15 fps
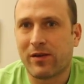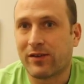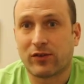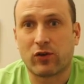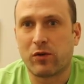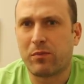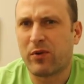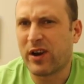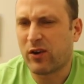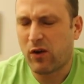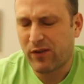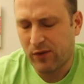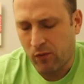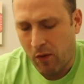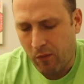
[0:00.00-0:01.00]
It's gonna break
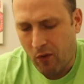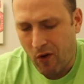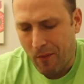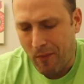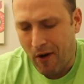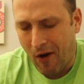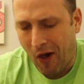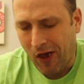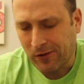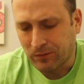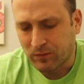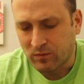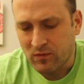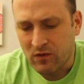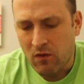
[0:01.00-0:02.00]
off at one point, but
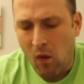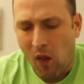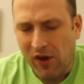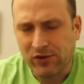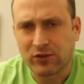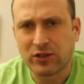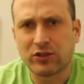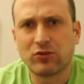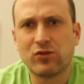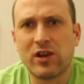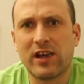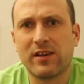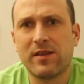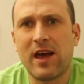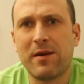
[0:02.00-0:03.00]
so do
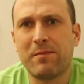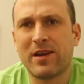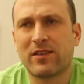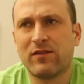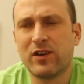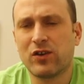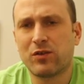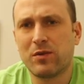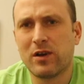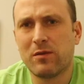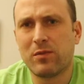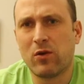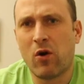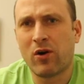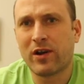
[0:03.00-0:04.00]
that. That makes the videos a
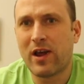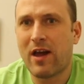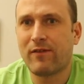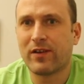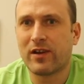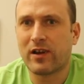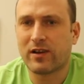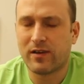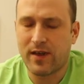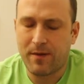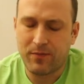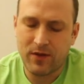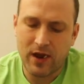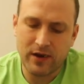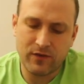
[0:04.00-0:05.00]
little bit longer, having like
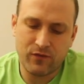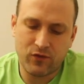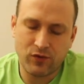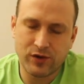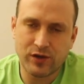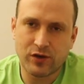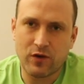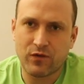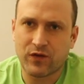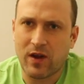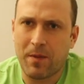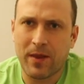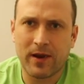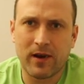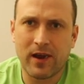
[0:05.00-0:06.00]
some nice footage of
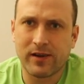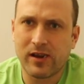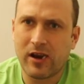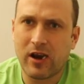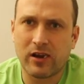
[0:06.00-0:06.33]
something like that.